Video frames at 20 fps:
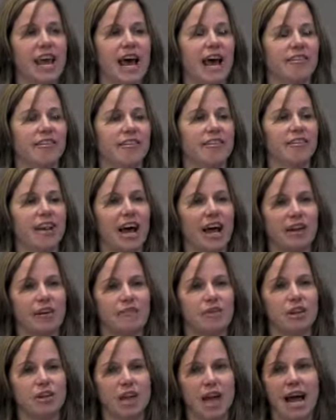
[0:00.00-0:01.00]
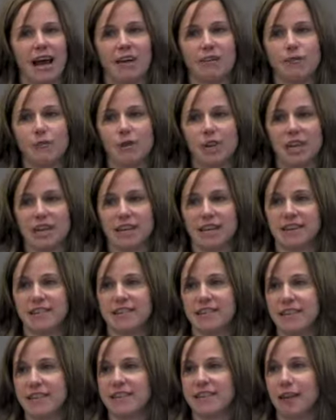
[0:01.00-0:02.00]
as a sign of their lack of
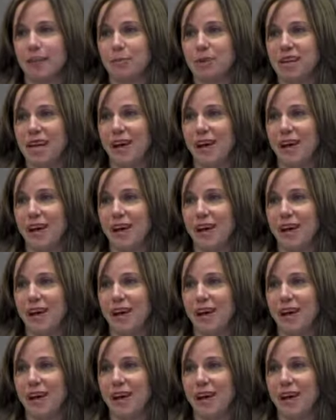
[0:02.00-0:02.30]
willingness to accept